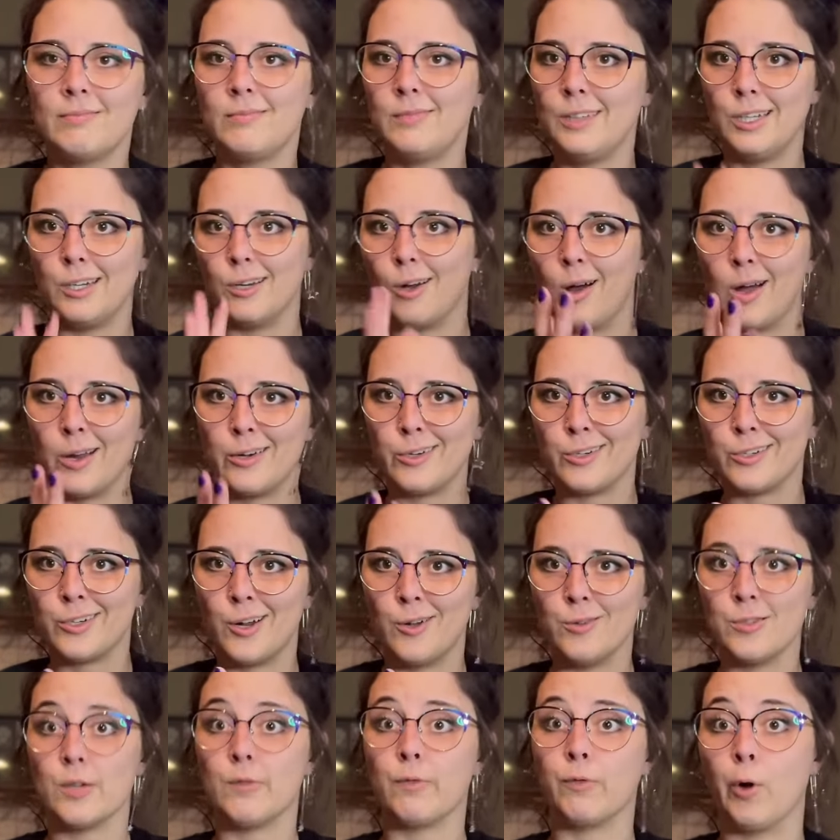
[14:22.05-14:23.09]
you know,
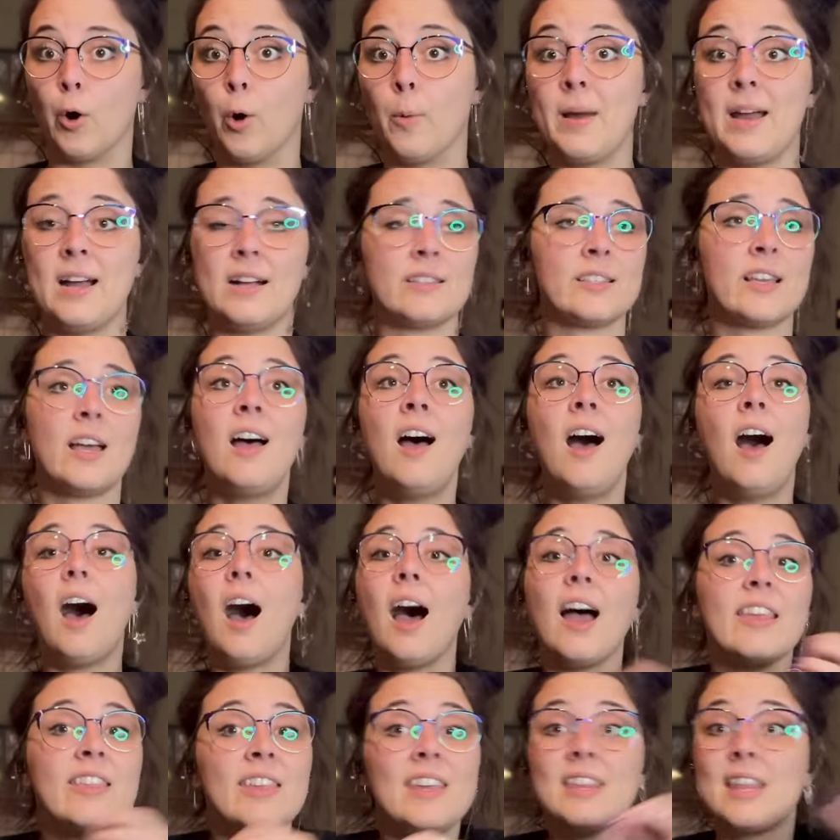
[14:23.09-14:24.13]
undertones of romance,
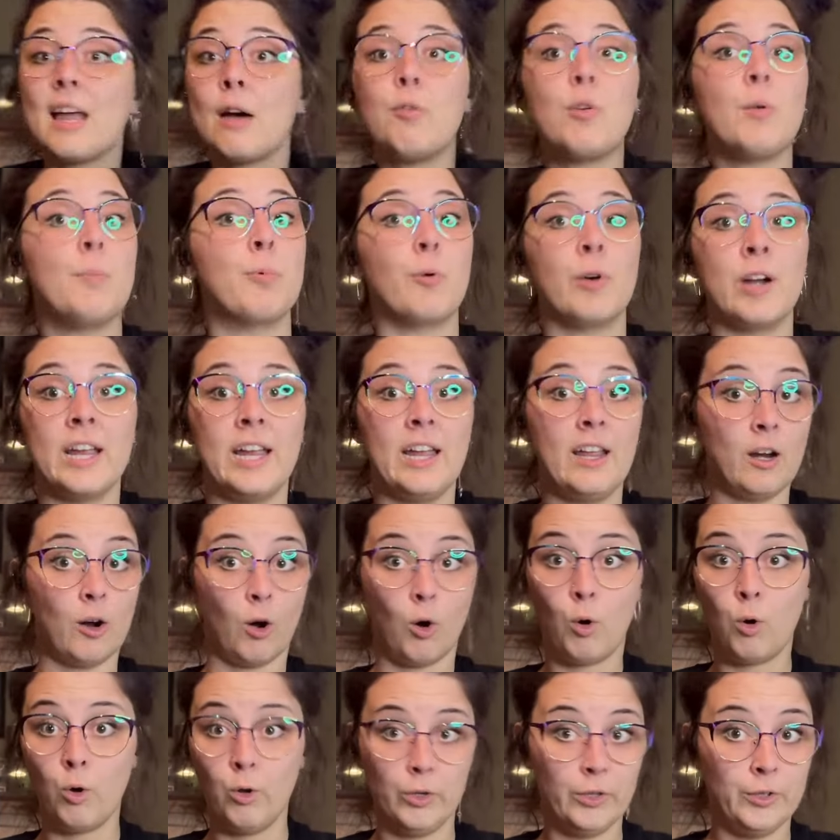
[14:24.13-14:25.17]
I think that would bring in a
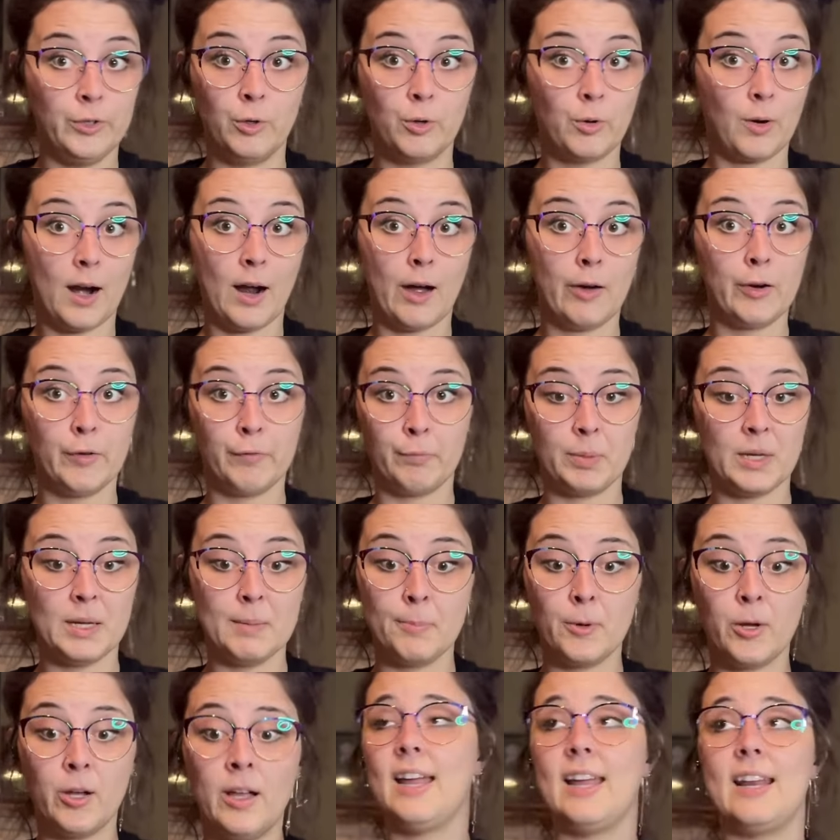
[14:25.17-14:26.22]
whole new crowd of people.